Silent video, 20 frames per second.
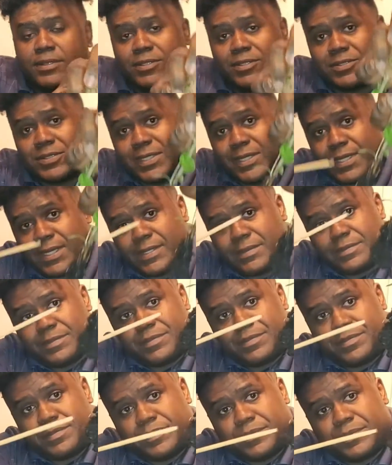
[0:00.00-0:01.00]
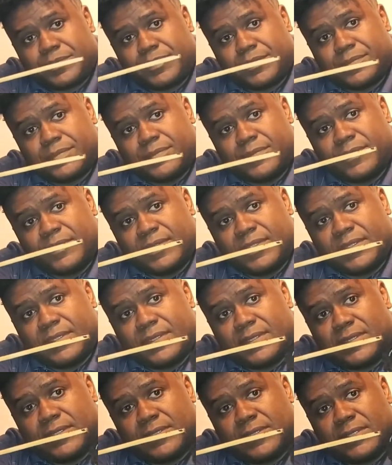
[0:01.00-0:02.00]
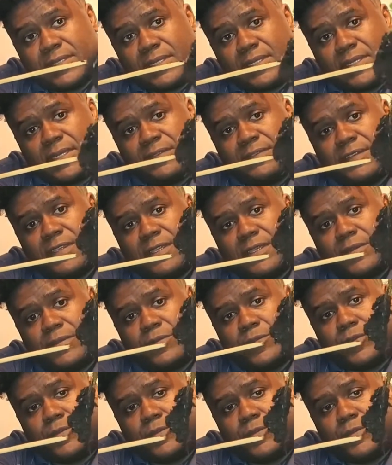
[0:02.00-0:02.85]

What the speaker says: You see that? Significant